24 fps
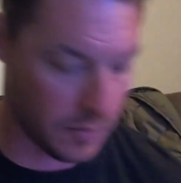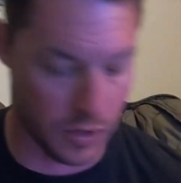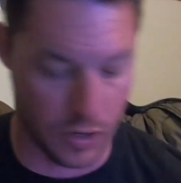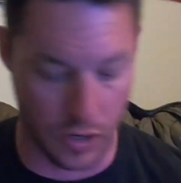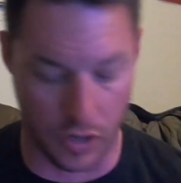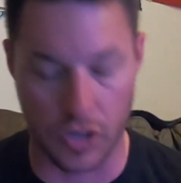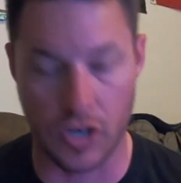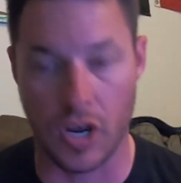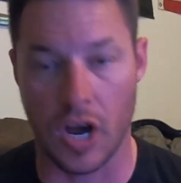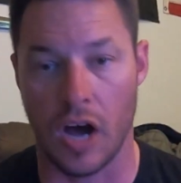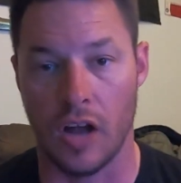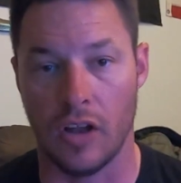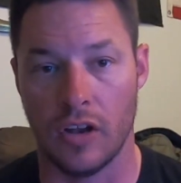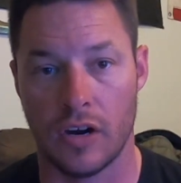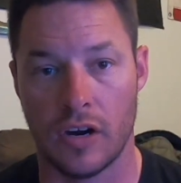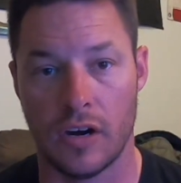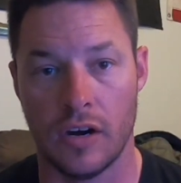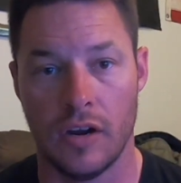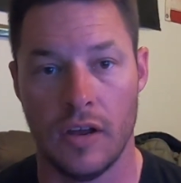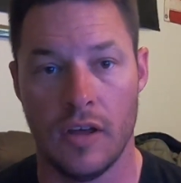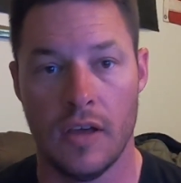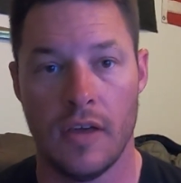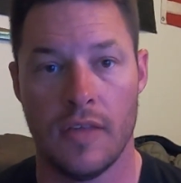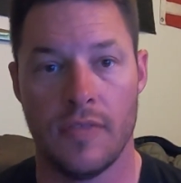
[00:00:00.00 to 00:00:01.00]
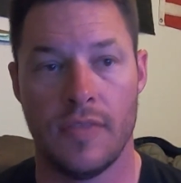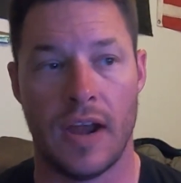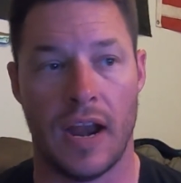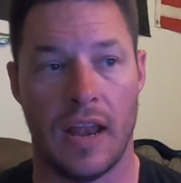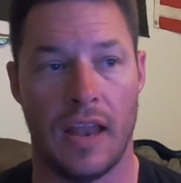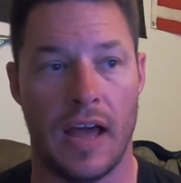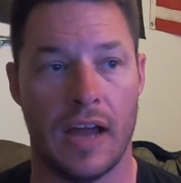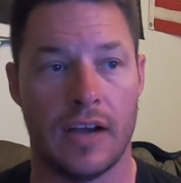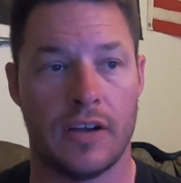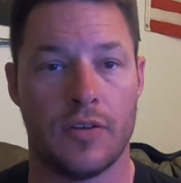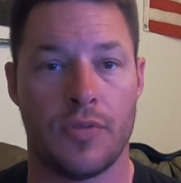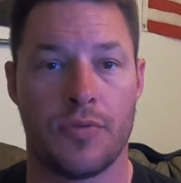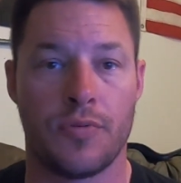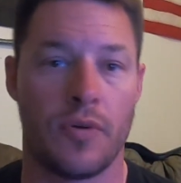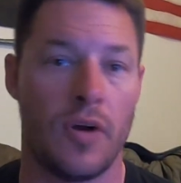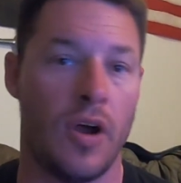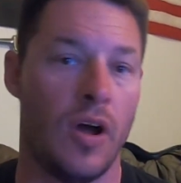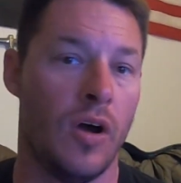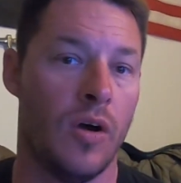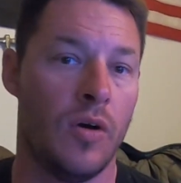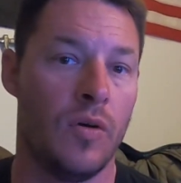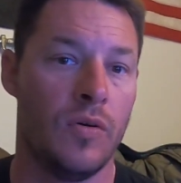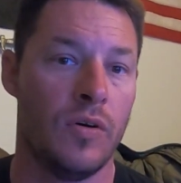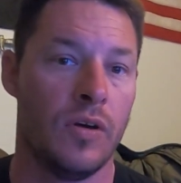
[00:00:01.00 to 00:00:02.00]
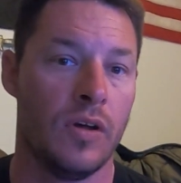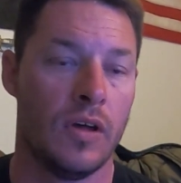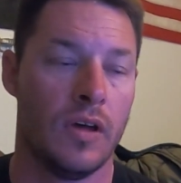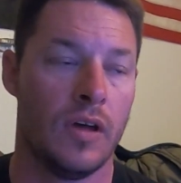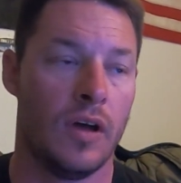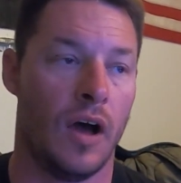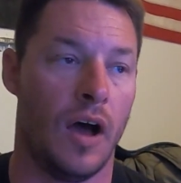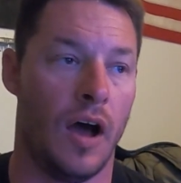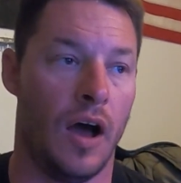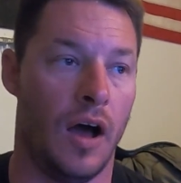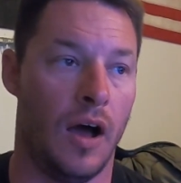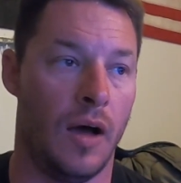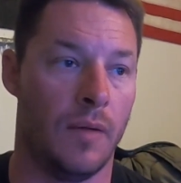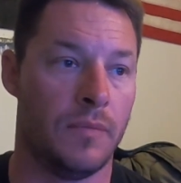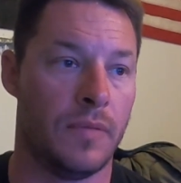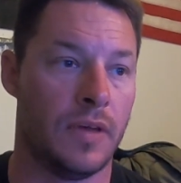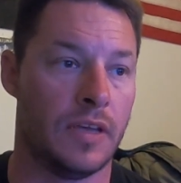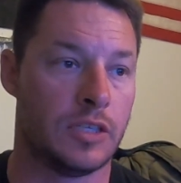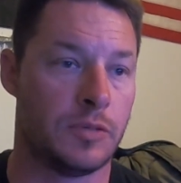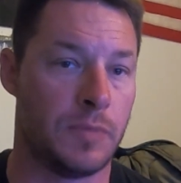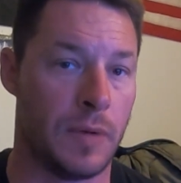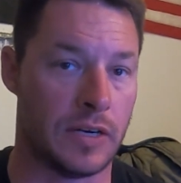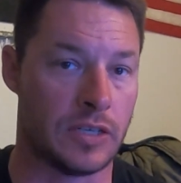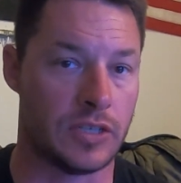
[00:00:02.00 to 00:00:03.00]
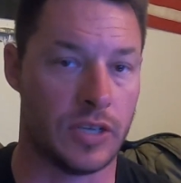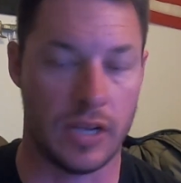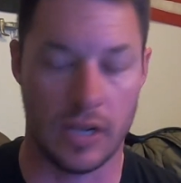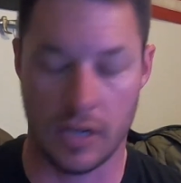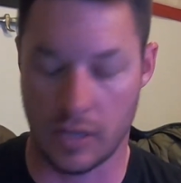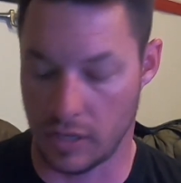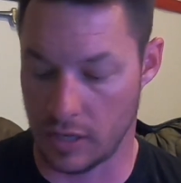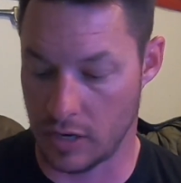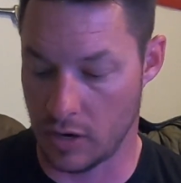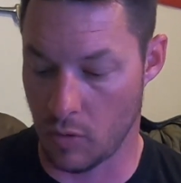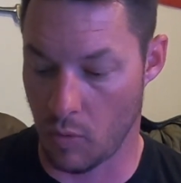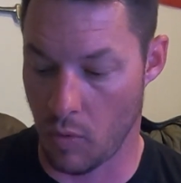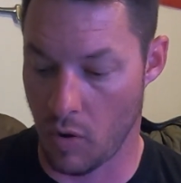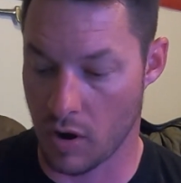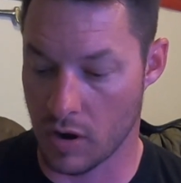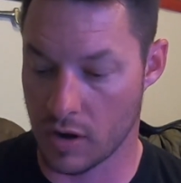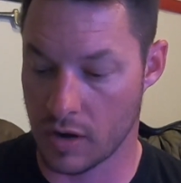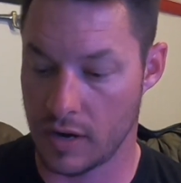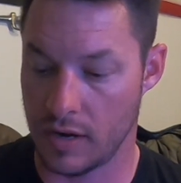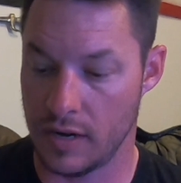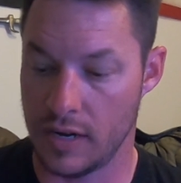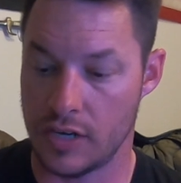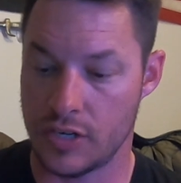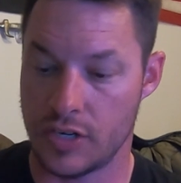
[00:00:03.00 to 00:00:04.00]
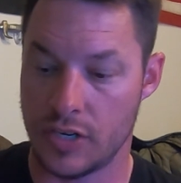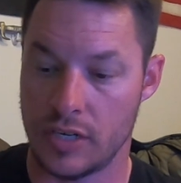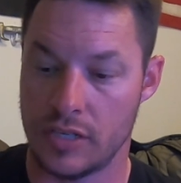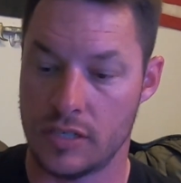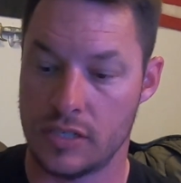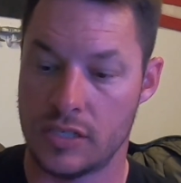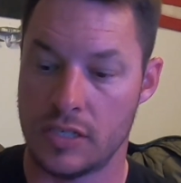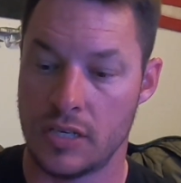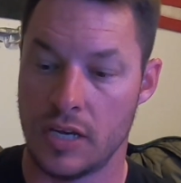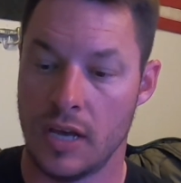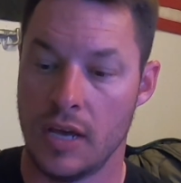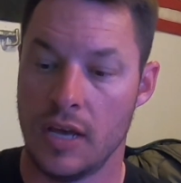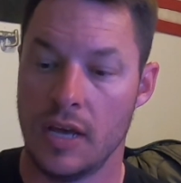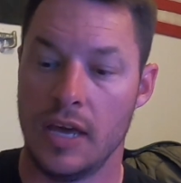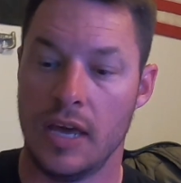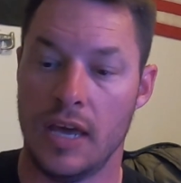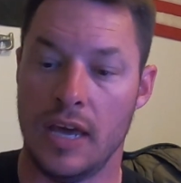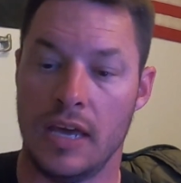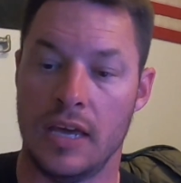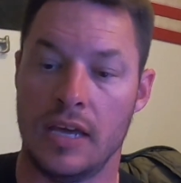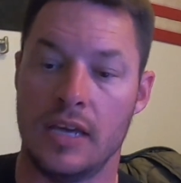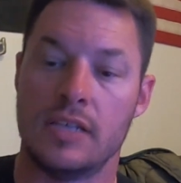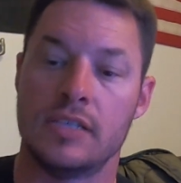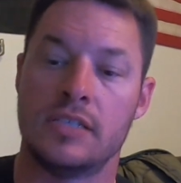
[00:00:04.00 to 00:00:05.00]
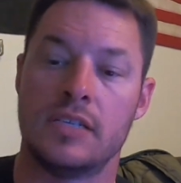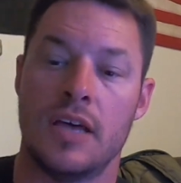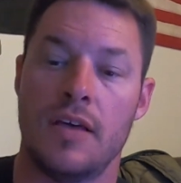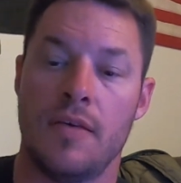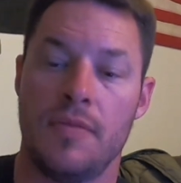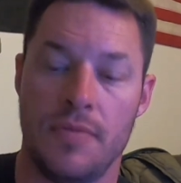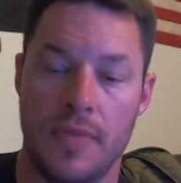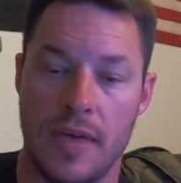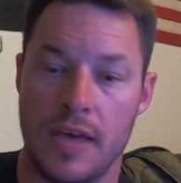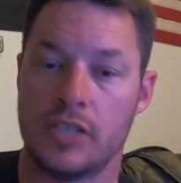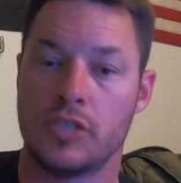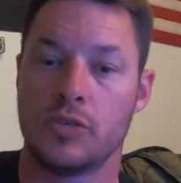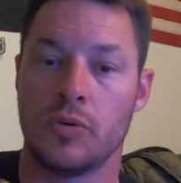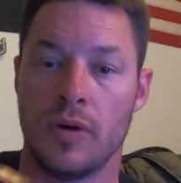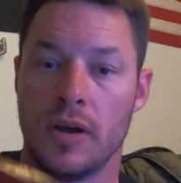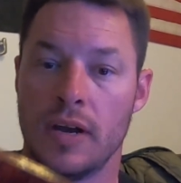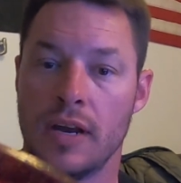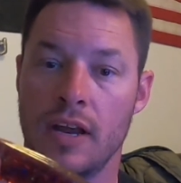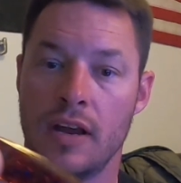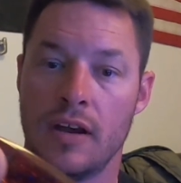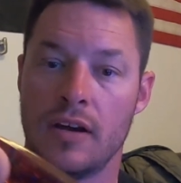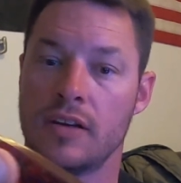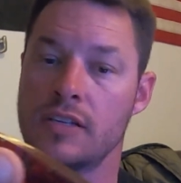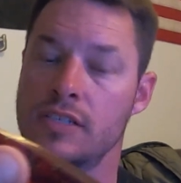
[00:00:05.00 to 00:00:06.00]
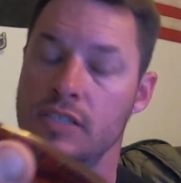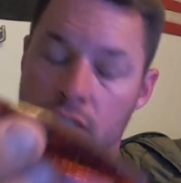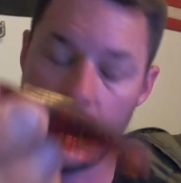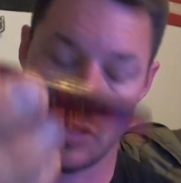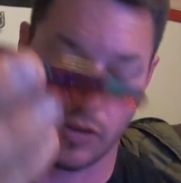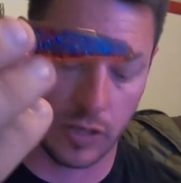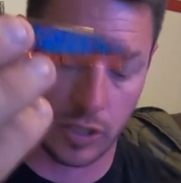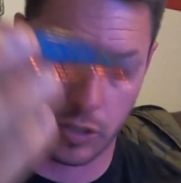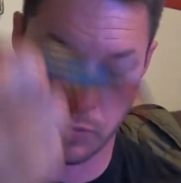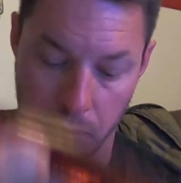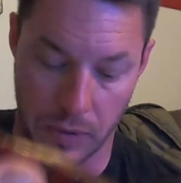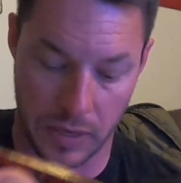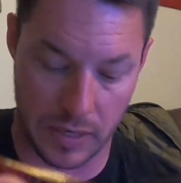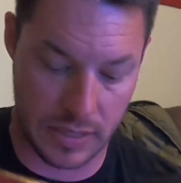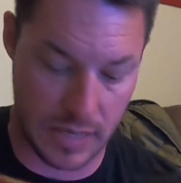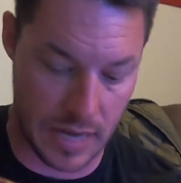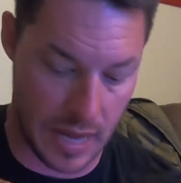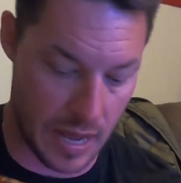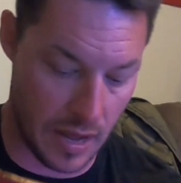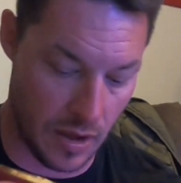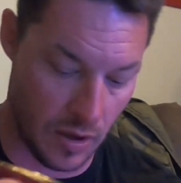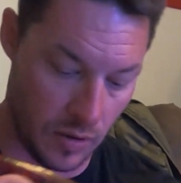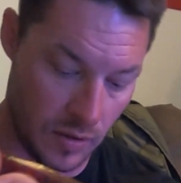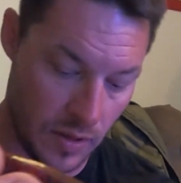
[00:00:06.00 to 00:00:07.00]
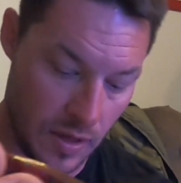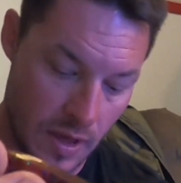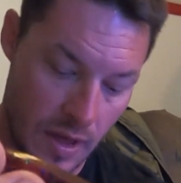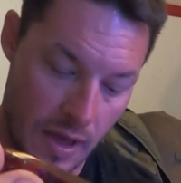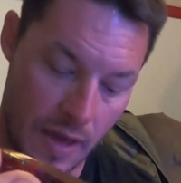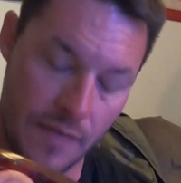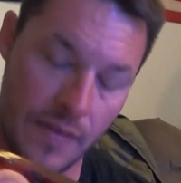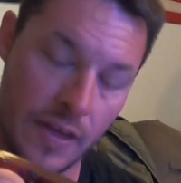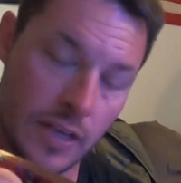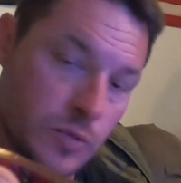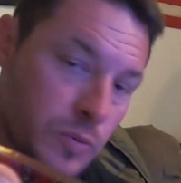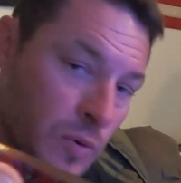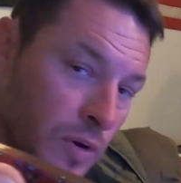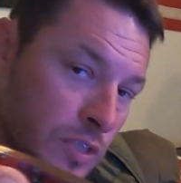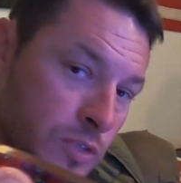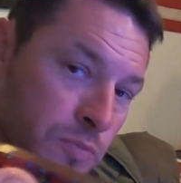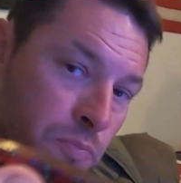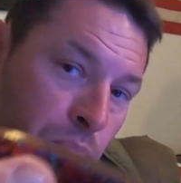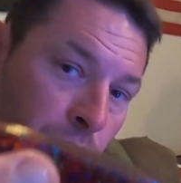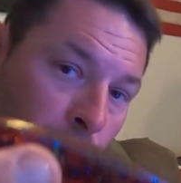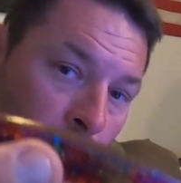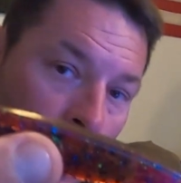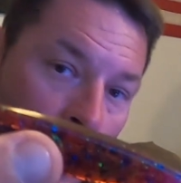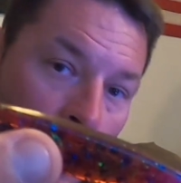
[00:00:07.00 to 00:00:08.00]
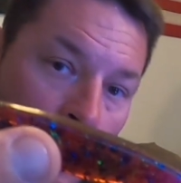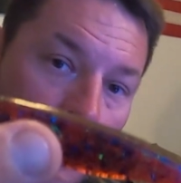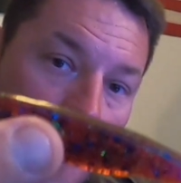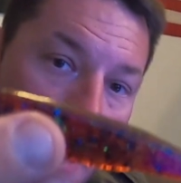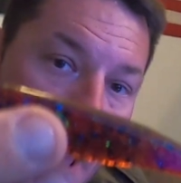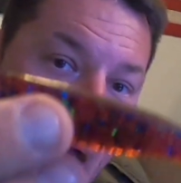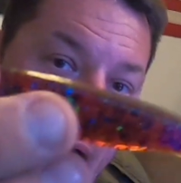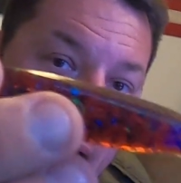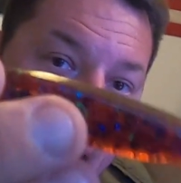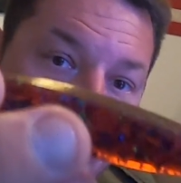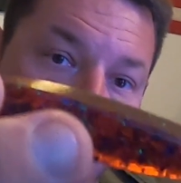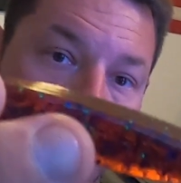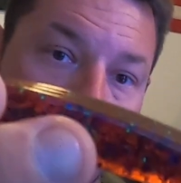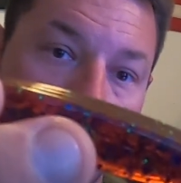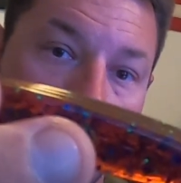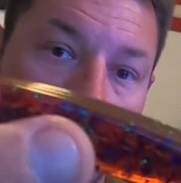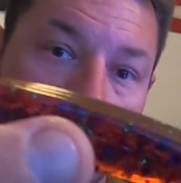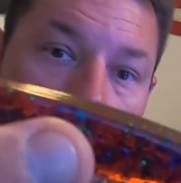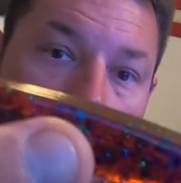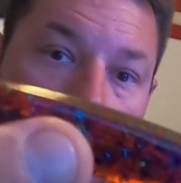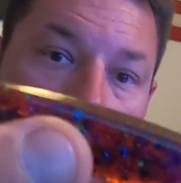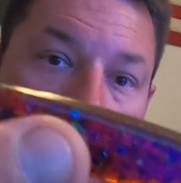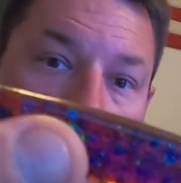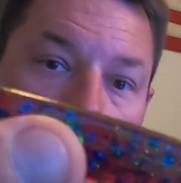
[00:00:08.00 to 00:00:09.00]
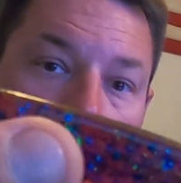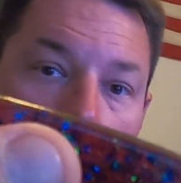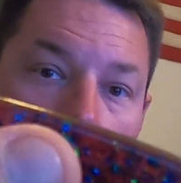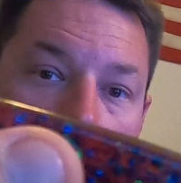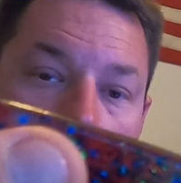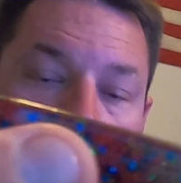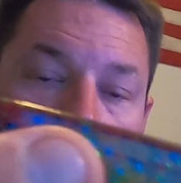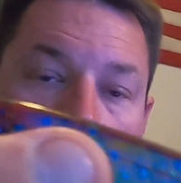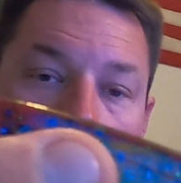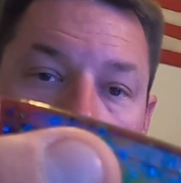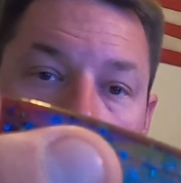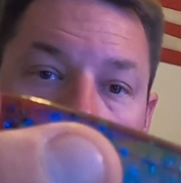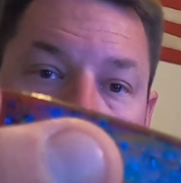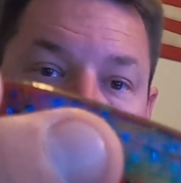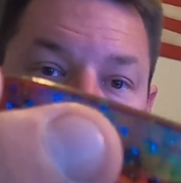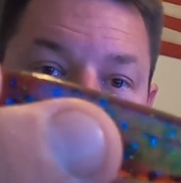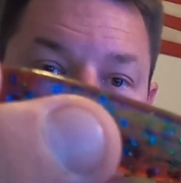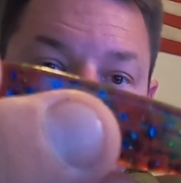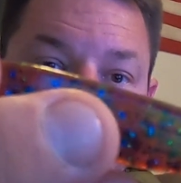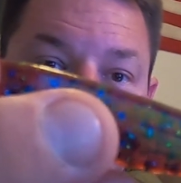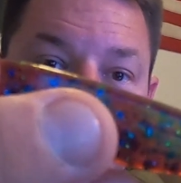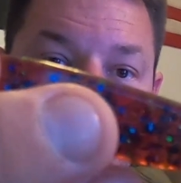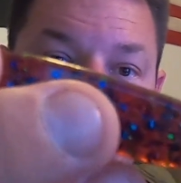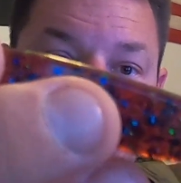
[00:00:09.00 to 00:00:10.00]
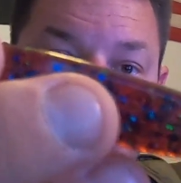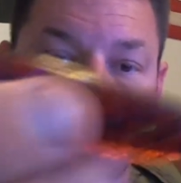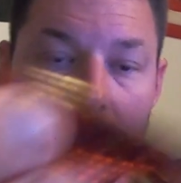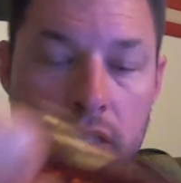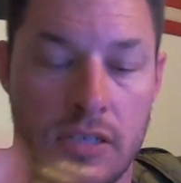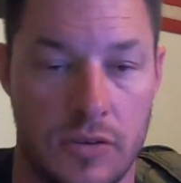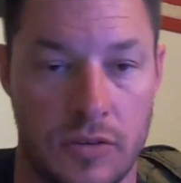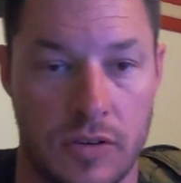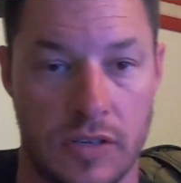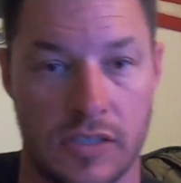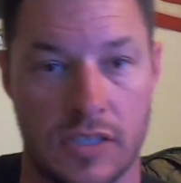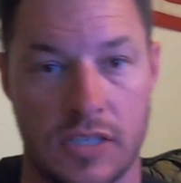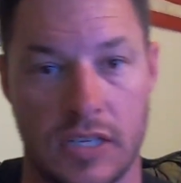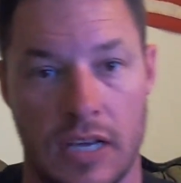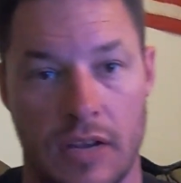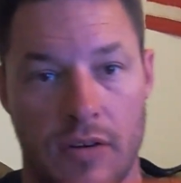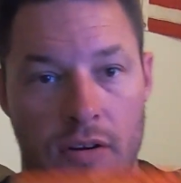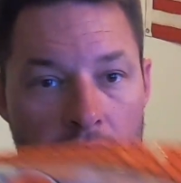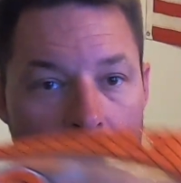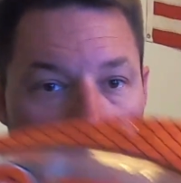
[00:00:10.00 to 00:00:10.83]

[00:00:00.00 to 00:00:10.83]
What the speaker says: good color that I like to throw, especially in cleaner water conditions, is this one here is still the split tail, and this one's plum apple, okay, in cross baits. You can see